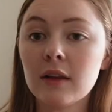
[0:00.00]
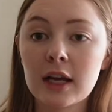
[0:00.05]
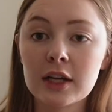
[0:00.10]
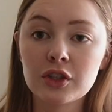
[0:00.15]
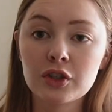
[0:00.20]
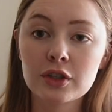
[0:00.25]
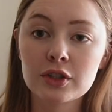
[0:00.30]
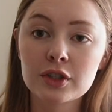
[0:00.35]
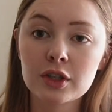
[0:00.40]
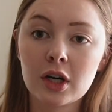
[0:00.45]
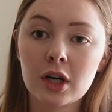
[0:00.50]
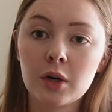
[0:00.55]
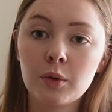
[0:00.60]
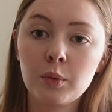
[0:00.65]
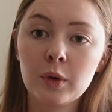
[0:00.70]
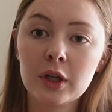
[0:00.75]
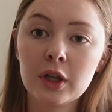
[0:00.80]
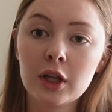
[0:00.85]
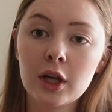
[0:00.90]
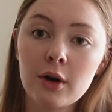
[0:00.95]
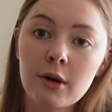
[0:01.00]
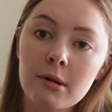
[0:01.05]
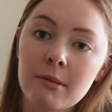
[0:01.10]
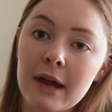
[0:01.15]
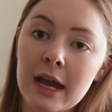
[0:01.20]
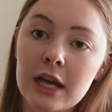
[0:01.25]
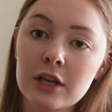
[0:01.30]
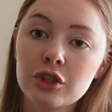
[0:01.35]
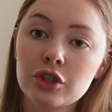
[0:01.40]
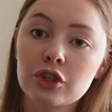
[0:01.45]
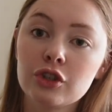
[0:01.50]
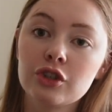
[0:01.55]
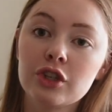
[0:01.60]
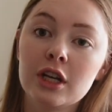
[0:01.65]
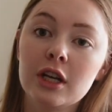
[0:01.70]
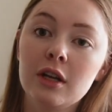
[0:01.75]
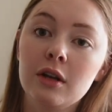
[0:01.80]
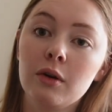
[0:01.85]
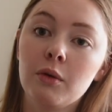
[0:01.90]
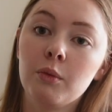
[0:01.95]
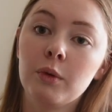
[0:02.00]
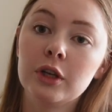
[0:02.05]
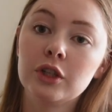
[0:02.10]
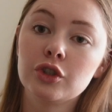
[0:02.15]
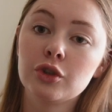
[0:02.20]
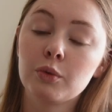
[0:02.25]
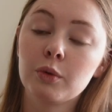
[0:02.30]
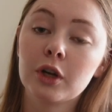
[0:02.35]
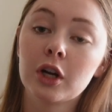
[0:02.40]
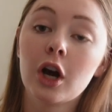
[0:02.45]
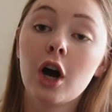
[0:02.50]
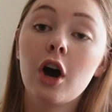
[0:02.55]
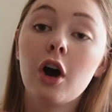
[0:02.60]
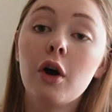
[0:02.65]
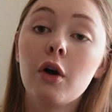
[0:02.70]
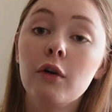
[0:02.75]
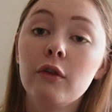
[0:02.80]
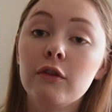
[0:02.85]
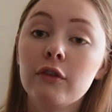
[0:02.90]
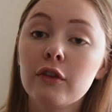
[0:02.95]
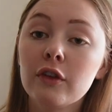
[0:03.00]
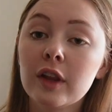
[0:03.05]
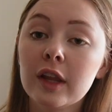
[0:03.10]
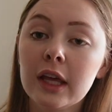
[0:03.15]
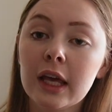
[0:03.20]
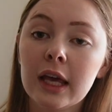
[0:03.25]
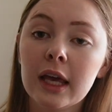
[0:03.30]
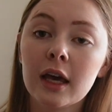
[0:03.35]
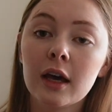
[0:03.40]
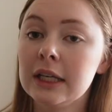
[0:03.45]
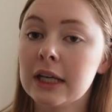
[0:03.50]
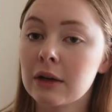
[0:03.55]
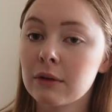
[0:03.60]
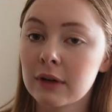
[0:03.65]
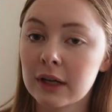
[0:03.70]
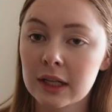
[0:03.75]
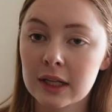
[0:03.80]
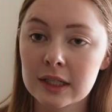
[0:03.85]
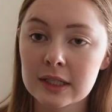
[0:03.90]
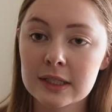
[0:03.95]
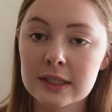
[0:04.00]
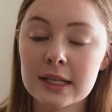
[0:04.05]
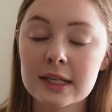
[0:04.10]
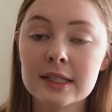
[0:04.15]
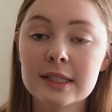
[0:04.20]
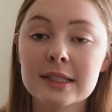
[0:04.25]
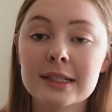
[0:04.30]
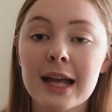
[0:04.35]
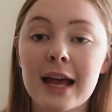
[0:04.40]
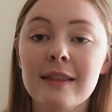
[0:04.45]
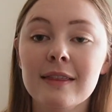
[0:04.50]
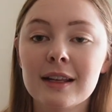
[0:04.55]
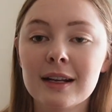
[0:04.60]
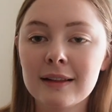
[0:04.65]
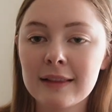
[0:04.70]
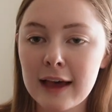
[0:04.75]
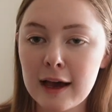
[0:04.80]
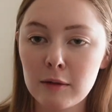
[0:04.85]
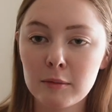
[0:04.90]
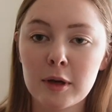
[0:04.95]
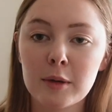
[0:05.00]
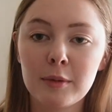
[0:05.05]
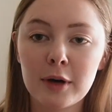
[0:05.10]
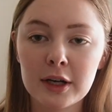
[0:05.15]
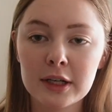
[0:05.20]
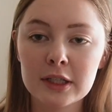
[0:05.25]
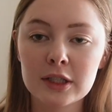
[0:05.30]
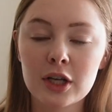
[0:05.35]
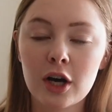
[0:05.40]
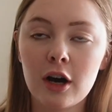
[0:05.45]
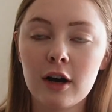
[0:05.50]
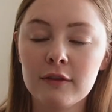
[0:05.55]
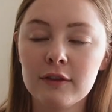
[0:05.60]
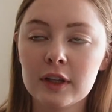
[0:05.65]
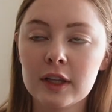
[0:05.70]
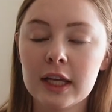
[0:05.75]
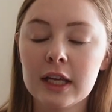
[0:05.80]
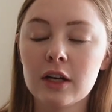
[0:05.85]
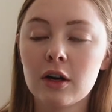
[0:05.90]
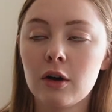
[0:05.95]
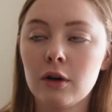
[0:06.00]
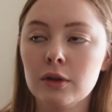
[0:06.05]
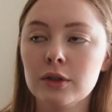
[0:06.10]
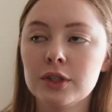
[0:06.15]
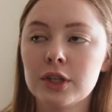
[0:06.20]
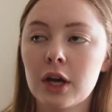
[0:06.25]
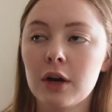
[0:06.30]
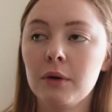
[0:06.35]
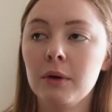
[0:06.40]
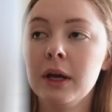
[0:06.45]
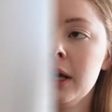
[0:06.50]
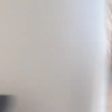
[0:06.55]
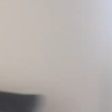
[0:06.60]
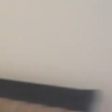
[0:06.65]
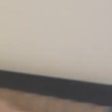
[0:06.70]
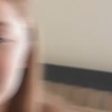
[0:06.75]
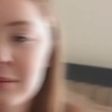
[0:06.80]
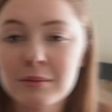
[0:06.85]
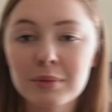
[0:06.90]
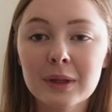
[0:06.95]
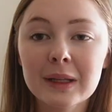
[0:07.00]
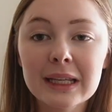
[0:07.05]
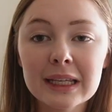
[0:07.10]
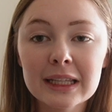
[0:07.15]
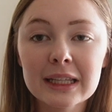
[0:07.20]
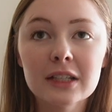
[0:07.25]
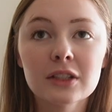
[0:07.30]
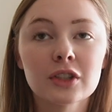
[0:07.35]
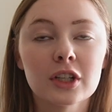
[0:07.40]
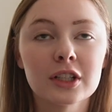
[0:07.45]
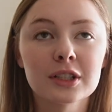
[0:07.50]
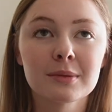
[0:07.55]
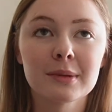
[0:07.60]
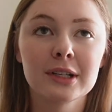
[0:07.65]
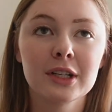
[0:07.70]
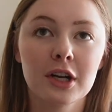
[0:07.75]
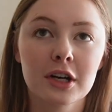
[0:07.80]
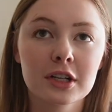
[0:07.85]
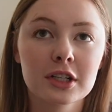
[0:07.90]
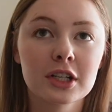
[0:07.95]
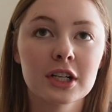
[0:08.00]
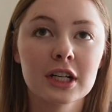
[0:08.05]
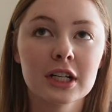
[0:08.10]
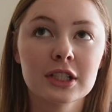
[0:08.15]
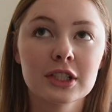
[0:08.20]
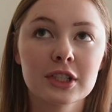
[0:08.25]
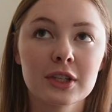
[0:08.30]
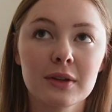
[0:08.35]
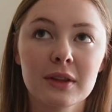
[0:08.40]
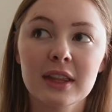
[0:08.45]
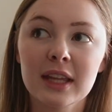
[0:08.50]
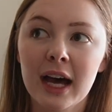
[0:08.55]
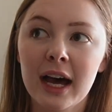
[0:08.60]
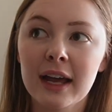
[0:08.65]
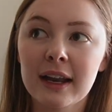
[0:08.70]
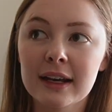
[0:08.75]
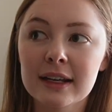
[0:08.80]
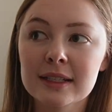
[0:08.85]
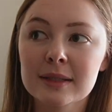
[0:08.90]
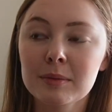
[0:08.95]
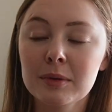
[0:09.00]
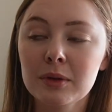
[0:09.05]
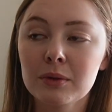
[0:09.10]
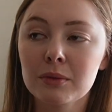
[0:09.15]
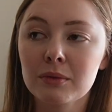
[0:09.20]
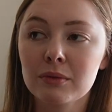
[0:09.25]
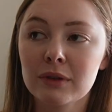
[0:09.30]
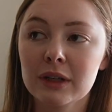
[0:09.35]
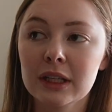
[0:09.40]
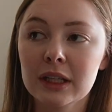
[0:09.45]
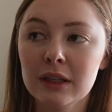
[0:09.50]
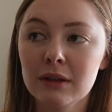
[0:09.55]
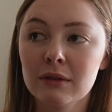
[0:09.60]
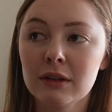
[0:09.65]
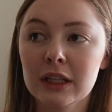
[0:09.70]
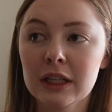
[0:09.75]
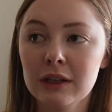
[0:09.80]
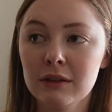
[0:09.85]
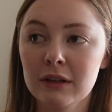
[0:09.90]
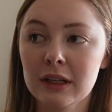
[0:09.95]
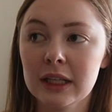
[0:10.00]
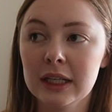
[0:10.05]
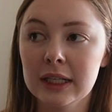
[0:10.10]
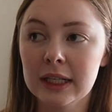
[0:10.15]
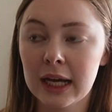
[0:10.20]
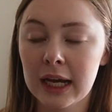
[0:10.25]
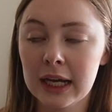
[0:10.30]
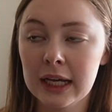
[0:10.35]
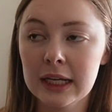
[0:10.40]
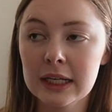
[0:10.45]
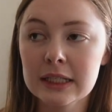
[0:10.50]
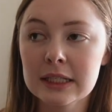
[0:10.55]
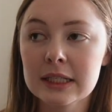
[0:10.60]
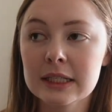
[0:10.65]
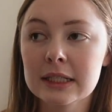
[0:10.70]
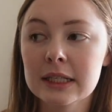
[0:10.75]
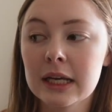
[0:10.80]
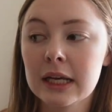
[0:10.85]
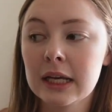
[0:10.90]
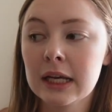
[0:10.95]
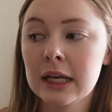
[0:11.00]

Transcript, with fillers: letrozole would lower my estrogen, which would hopefully get rid of the cyst and then allow my body to ovulate also. Yeah, I completely trust my doctor and so that has been really, really, really nice.